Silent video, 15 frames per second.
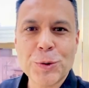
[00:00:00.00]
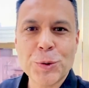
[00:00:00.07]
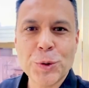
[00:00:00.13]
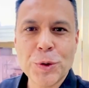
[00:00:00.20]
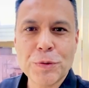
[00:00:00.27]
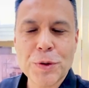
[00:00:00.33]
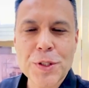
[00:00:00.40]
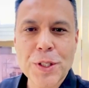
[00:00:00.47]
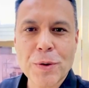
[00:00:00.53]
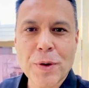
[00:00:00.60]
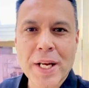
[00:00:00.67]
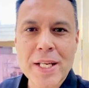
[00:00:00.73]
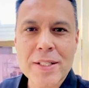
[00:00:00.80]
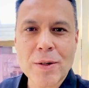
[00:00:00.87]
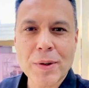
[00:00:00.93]
video helped
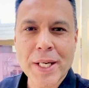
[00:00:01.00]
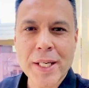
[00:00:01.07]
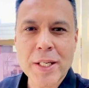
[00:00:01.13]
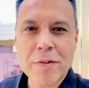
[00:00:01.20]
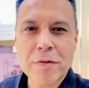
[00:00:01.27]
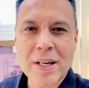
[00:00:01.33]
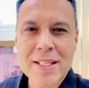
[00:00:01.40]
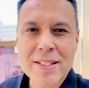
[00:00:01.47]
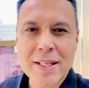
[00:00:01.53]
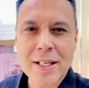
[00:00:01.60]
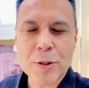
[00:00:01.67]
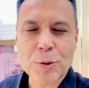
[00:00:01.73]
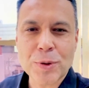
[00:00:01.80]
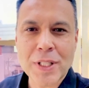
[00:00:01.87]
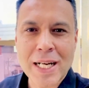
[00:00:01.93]
you and you know someone that
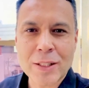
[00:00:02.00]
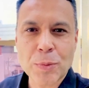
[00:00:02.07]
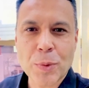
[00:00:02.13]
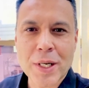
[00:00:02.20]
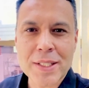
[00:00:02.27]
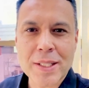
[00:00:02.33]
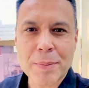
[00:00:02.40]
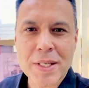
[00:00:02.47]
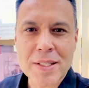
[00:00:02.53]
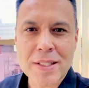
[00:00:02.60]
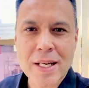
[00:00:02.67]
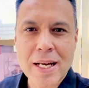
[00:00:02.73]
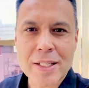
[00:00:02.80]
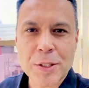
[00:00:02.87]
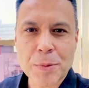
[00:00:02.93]
could benefit from
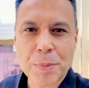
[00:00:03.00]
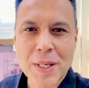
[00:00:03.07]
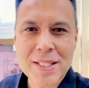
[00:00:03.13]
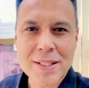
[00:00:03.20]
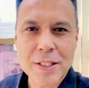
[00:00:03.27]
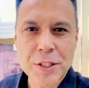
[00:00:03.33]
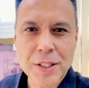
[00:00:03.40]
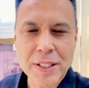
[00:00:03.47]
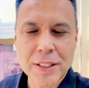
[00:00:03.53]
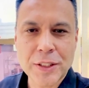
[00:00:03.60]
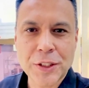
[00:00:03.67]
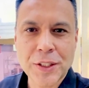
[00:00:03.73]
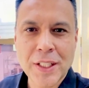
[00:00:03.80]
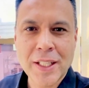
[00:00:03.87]
it, share it with them,